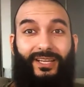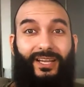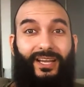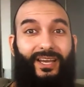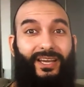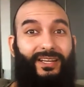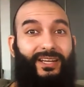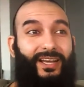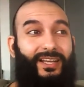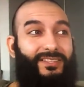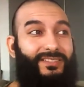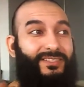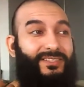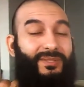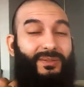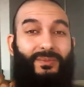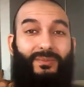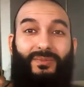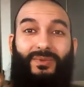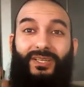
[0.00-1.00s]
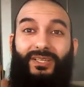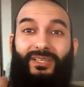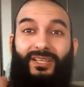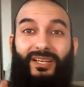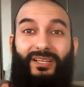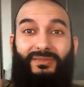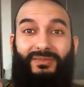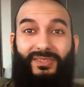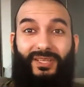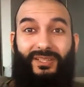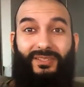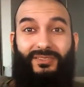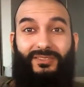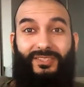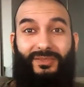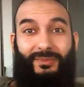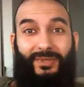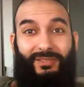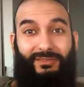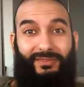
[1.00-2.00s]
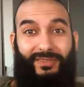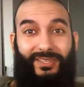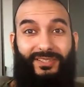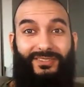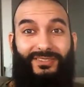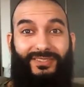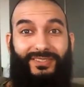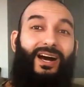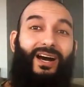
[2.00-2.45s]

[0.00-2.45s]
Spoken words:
and add a lot of color to my face.